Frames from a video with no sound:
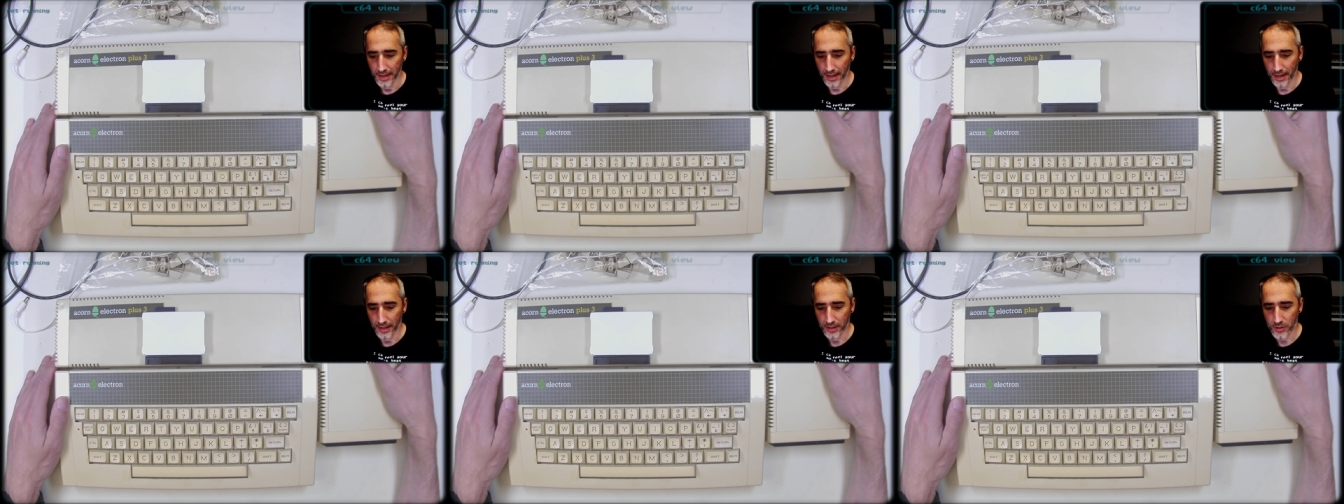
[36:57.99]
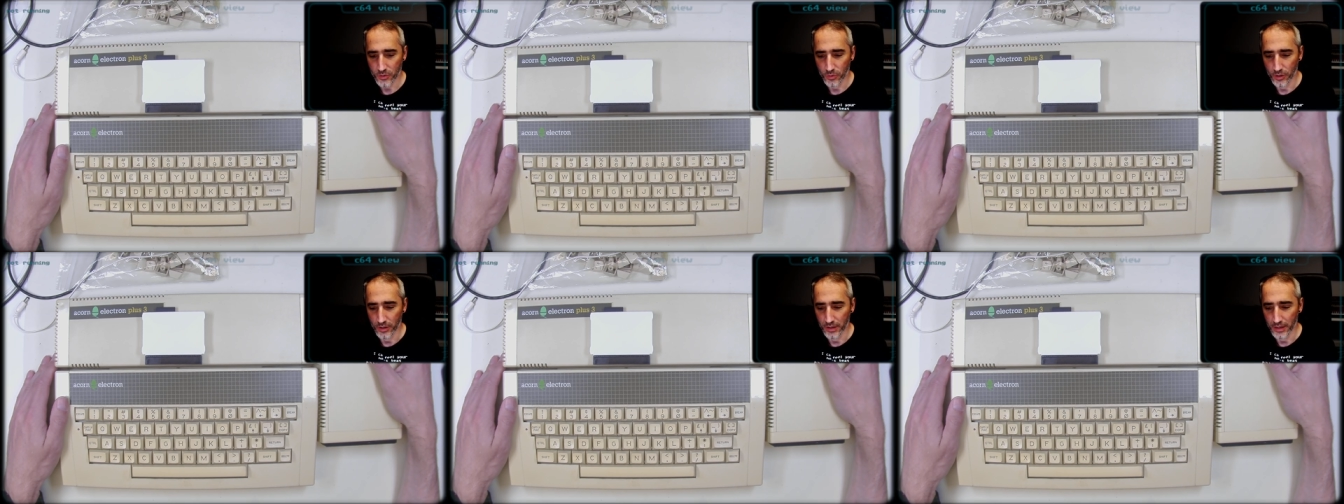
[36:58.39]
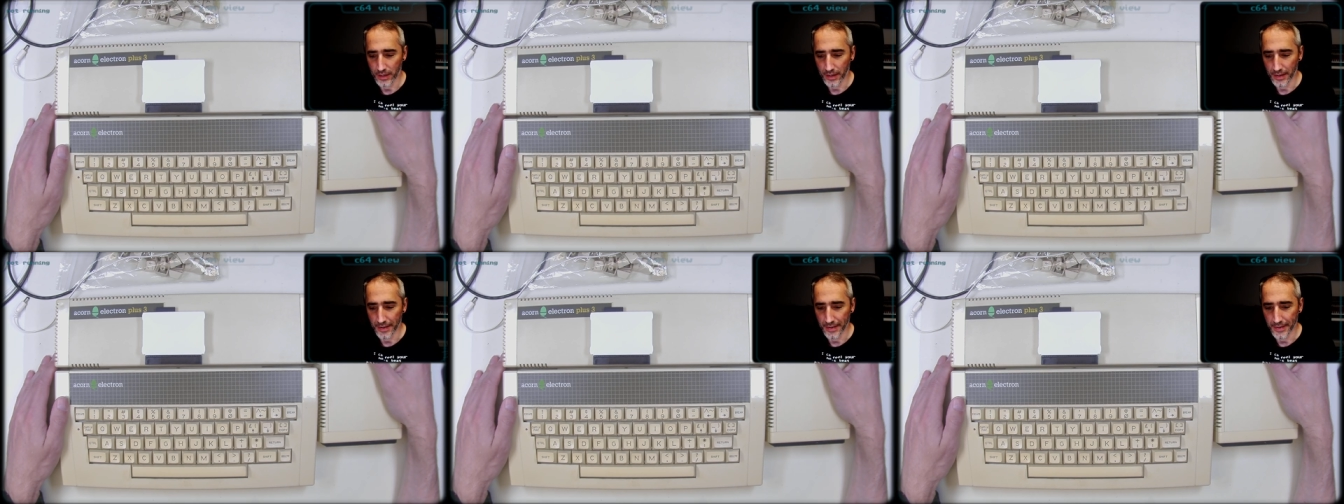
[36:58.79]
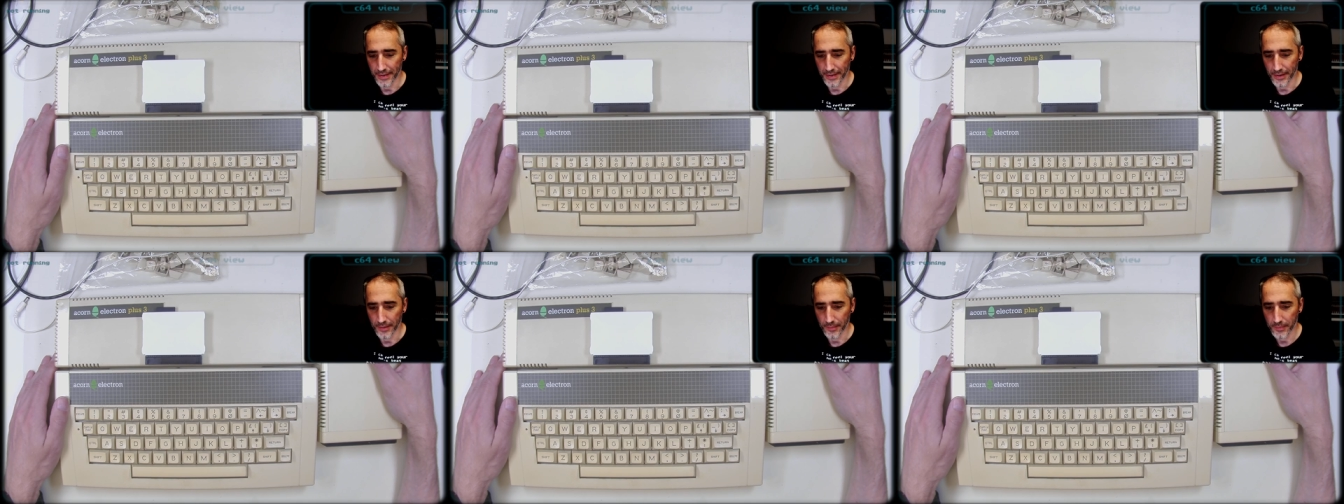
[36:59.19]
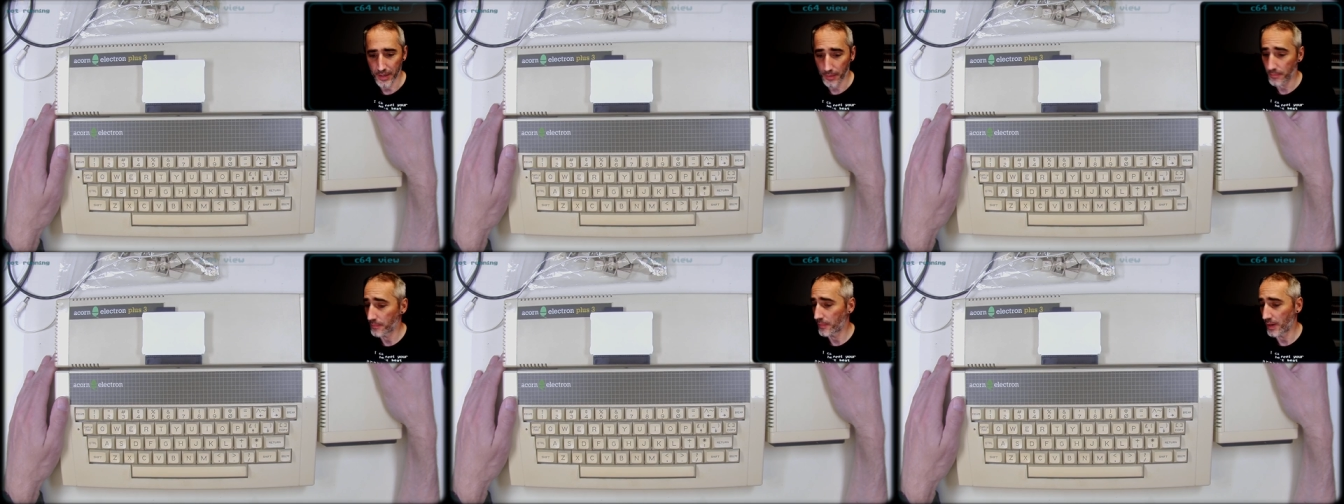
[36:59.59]
Electron and uh,
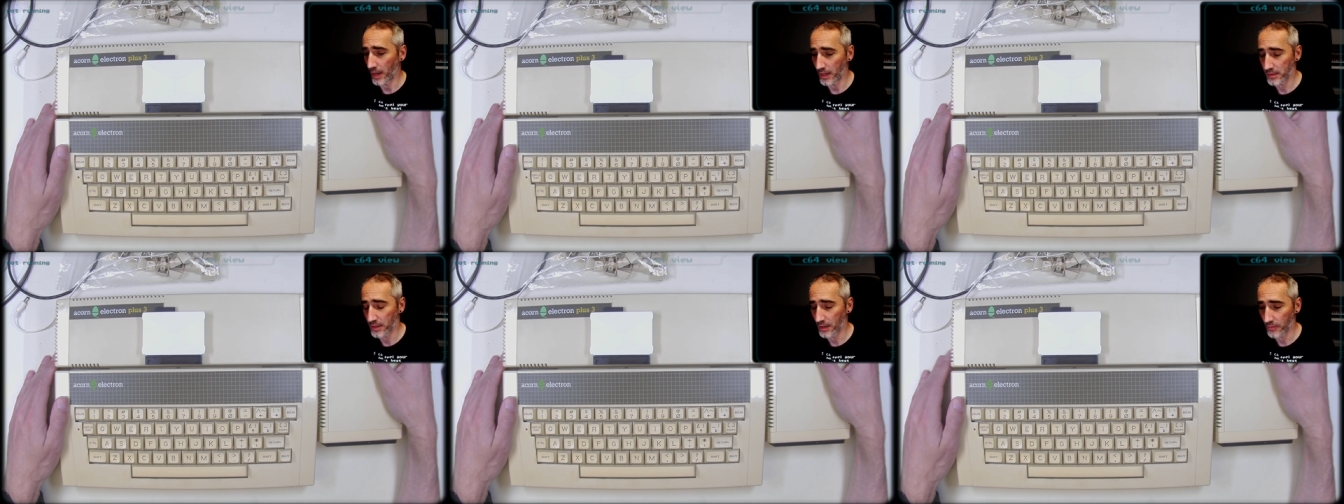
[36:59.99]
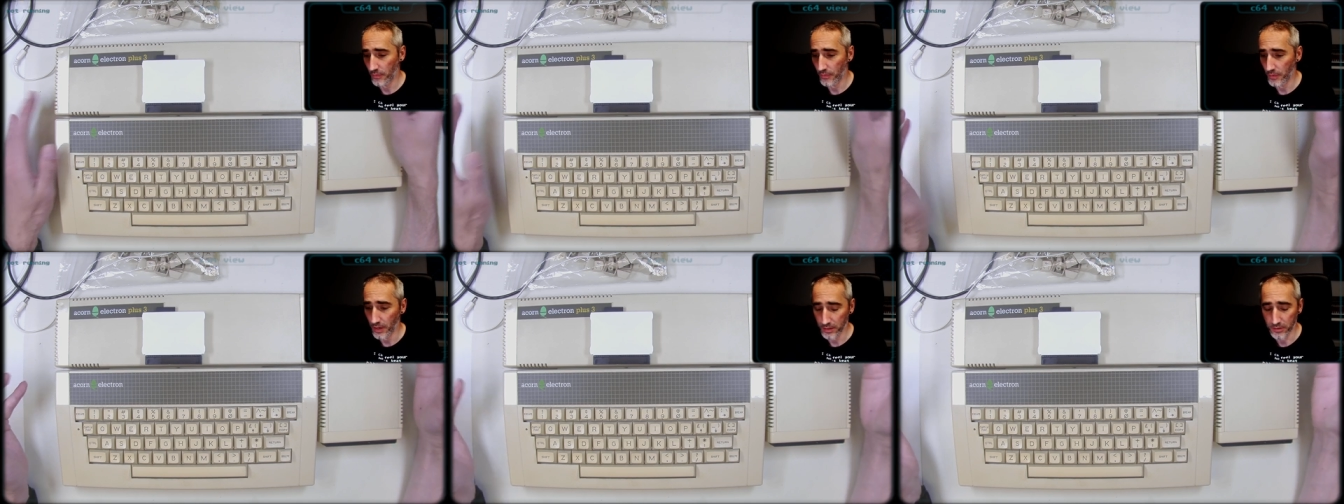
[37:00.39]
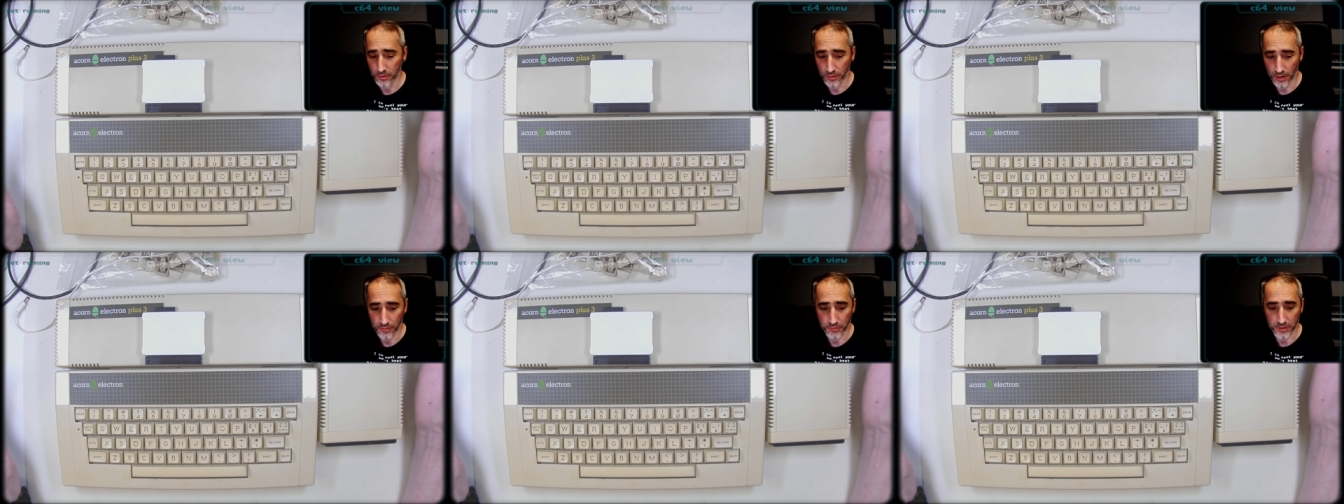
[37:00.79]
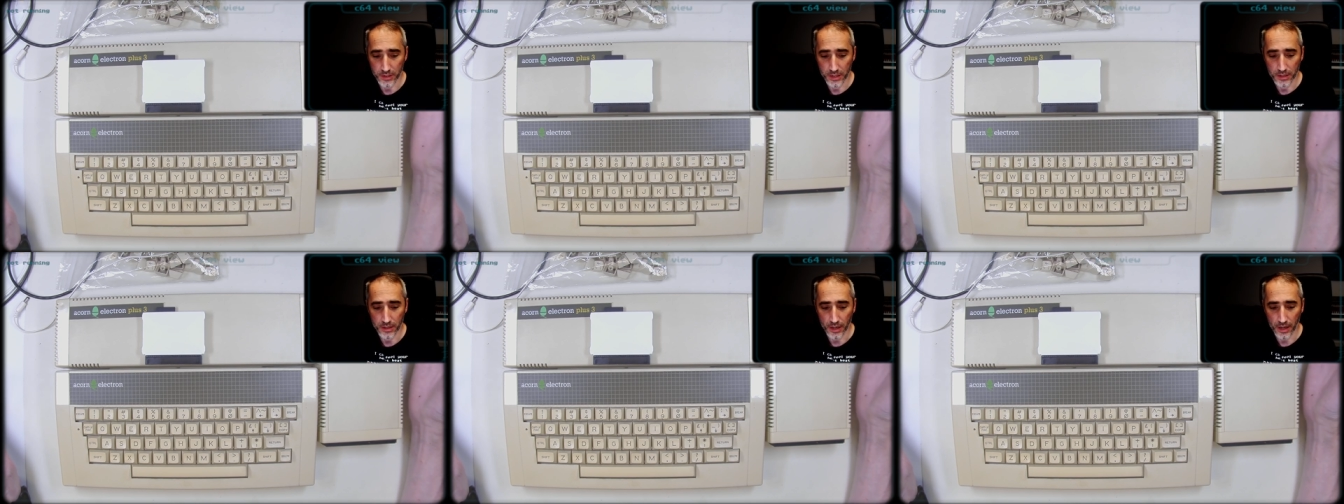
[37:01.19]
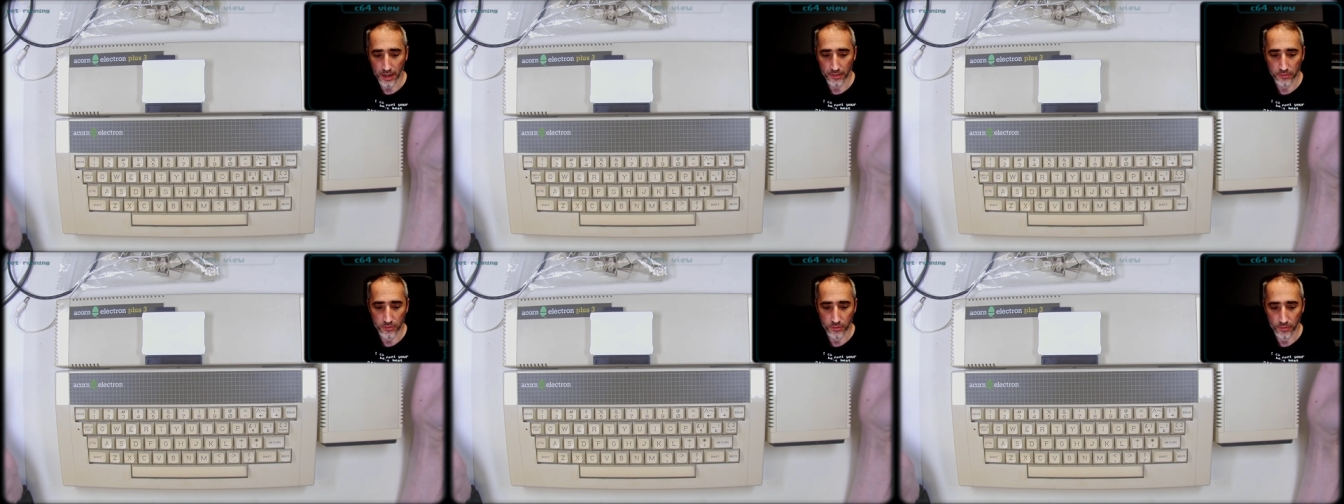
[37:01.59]
yep as I've as you have seen I
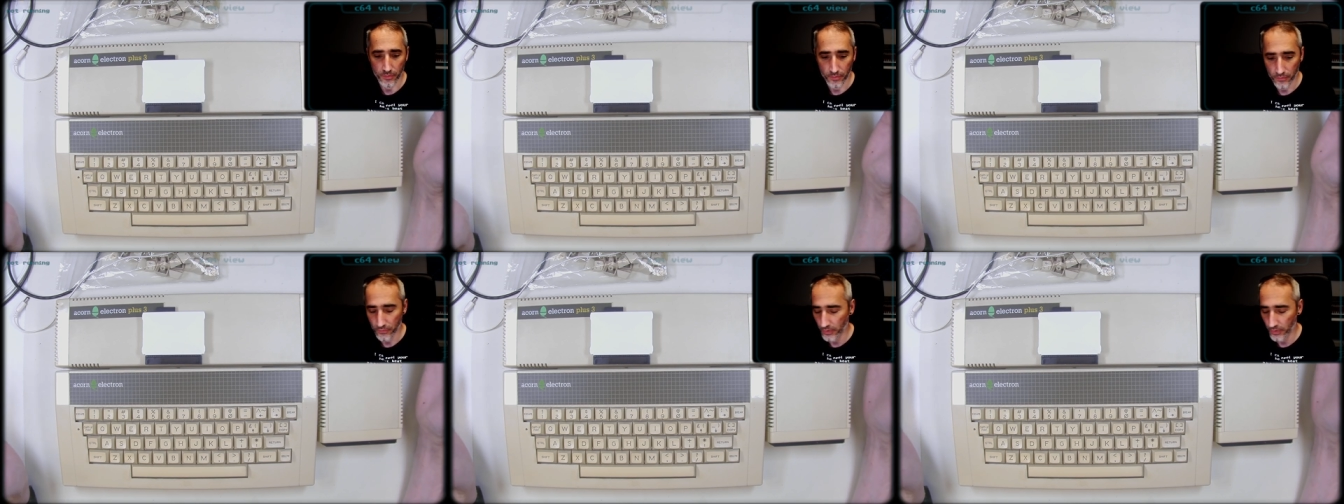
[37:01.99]
have to